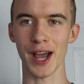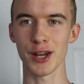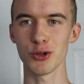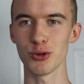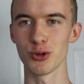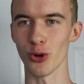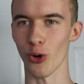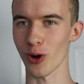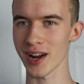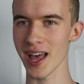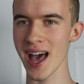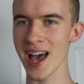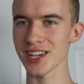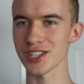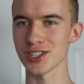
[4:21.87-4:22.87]
I do
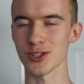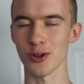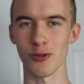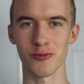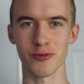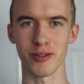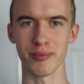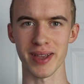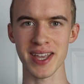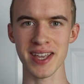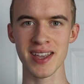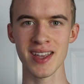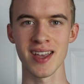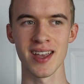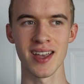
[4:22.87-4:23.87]
DoorDash, so for
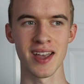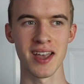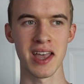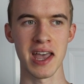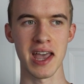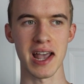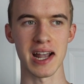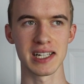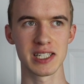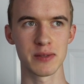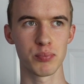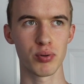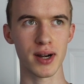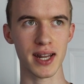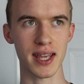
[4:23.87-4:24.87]
me, it's
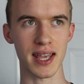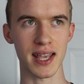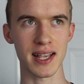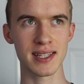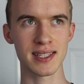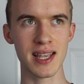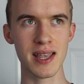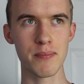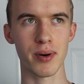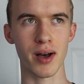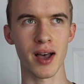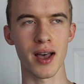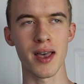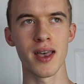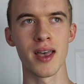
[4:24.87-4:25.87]
pretty easy,
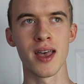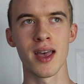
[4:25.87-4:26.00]
but